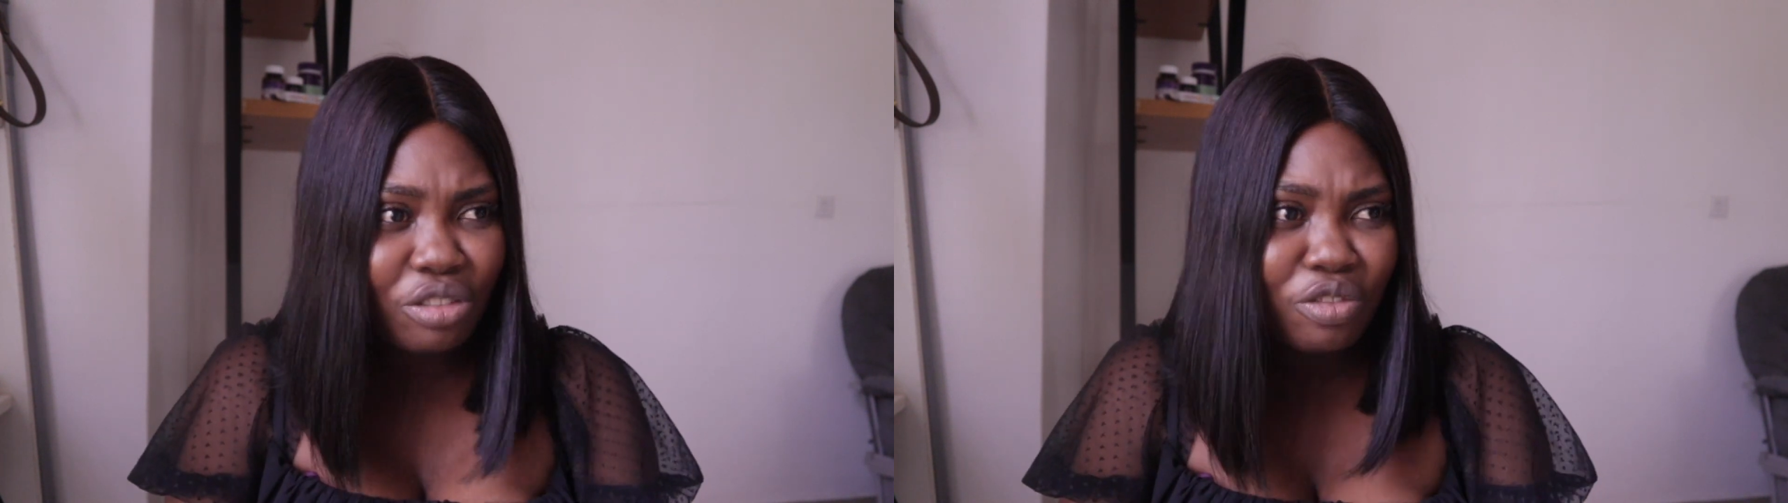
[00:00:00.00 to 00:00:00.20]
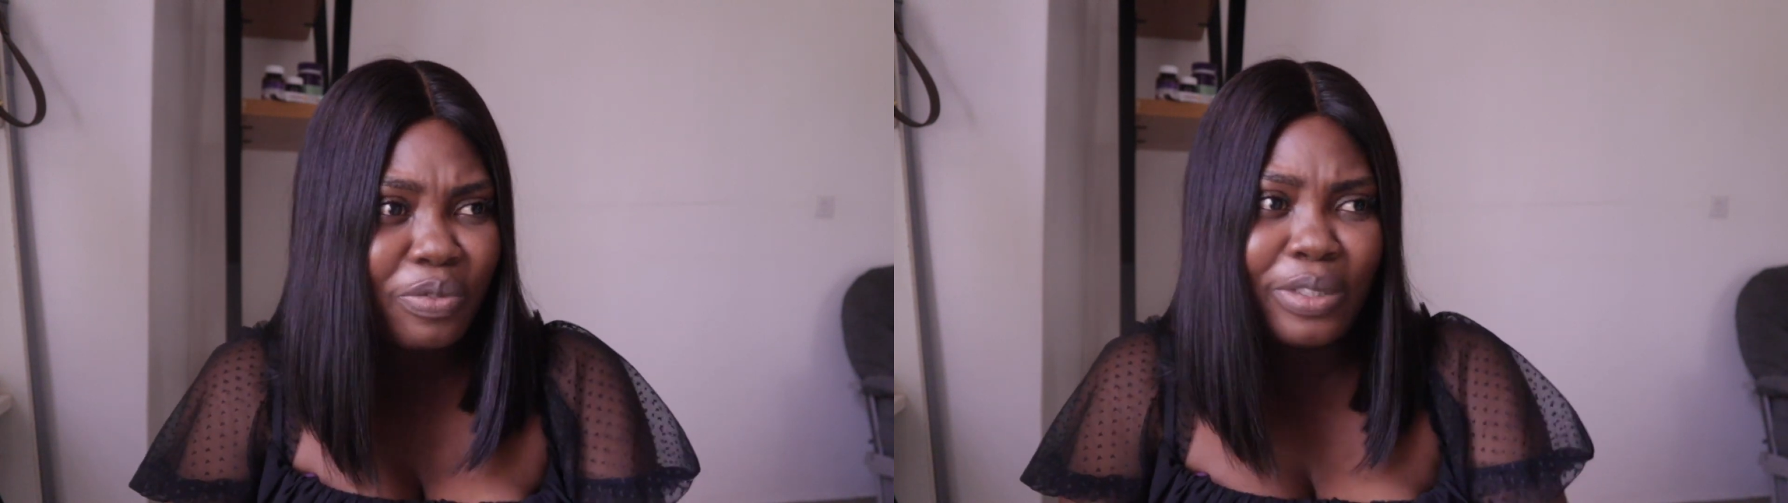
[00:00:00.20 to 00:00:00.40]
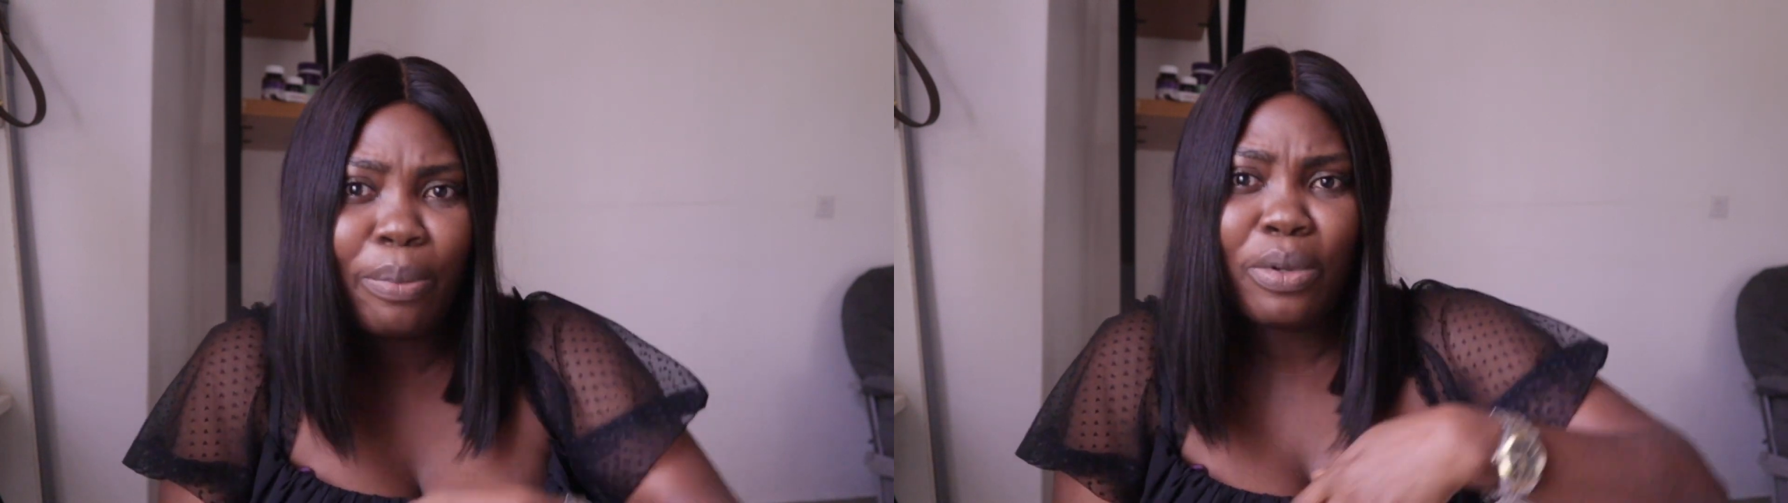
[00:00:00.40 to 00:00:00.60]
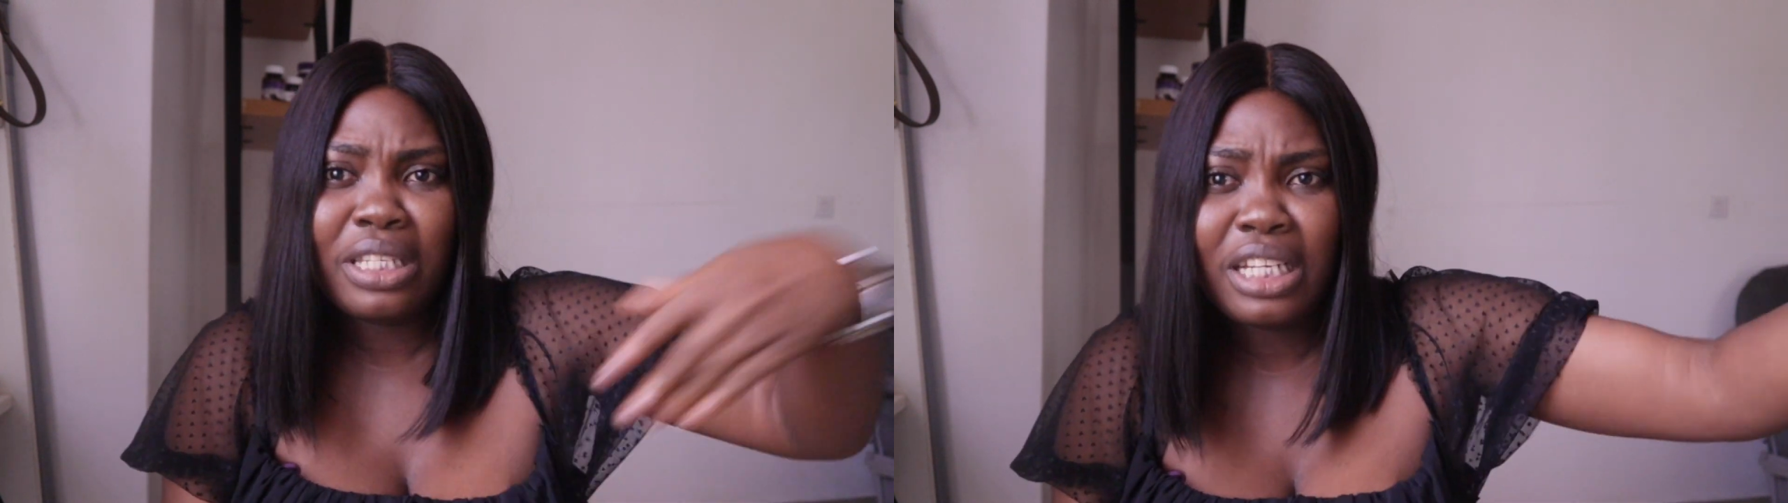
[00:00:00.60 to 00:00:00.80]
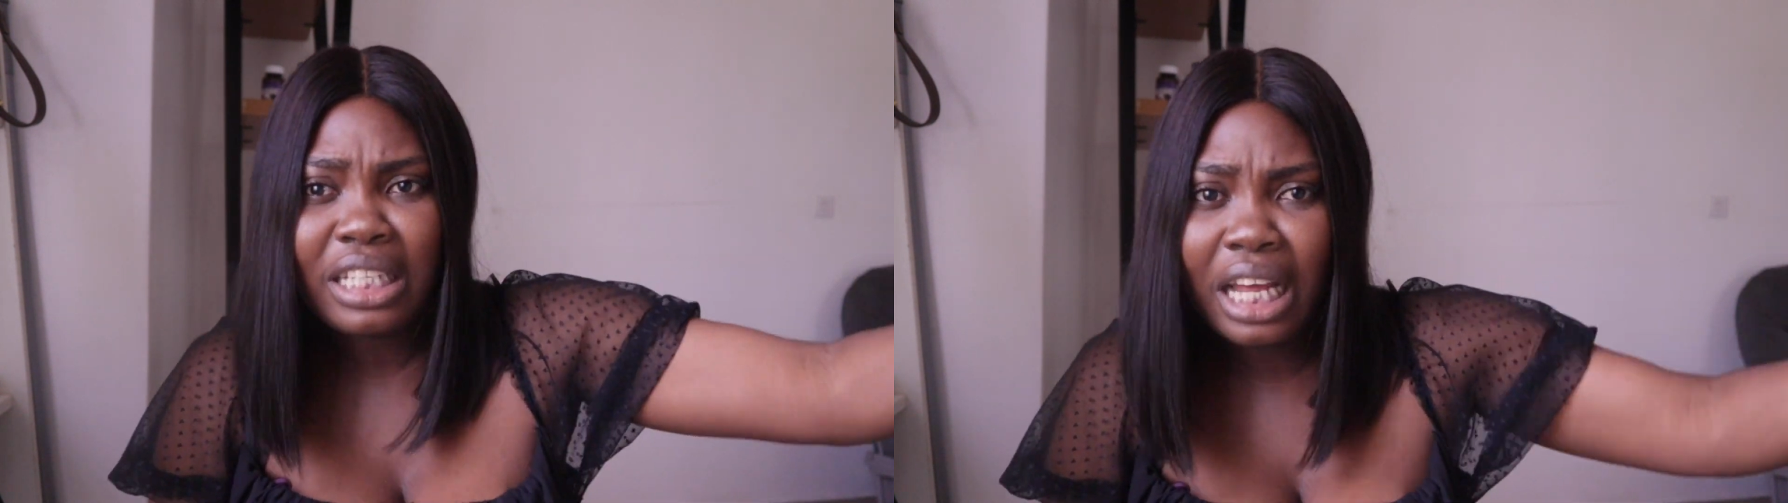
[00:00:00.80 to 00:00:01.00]
You
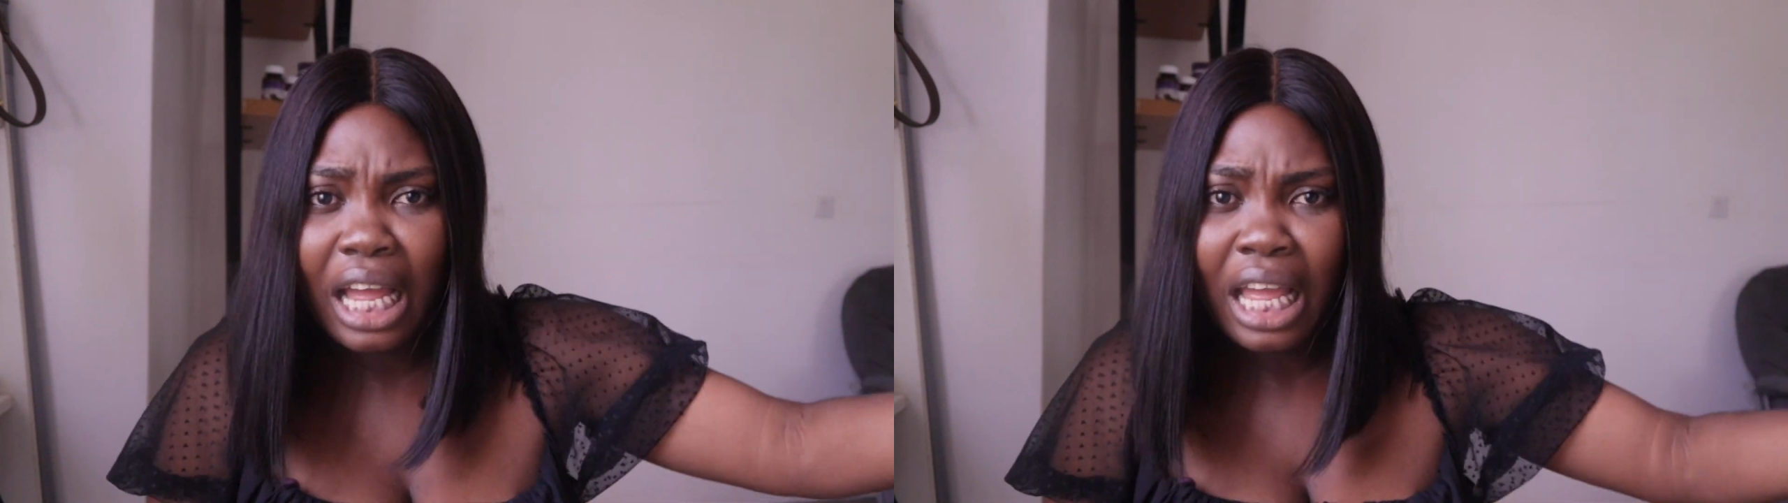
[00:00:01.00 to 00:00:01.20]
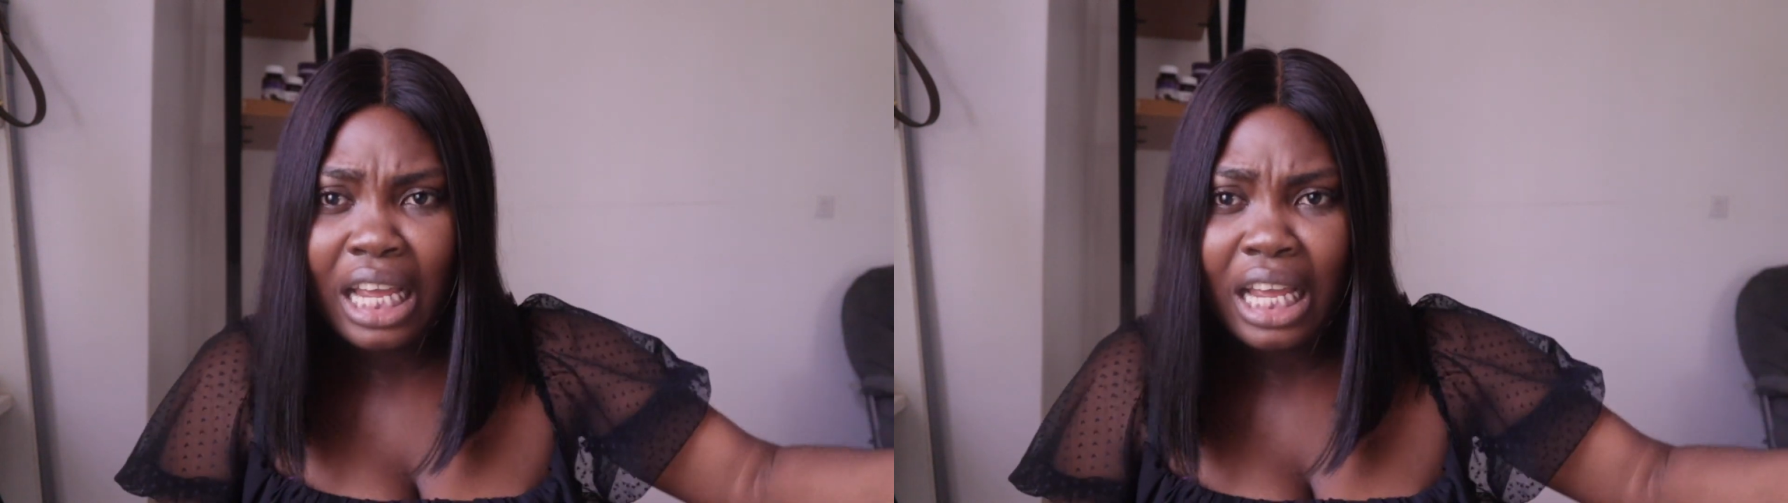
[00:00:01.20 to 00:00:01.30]
deposited her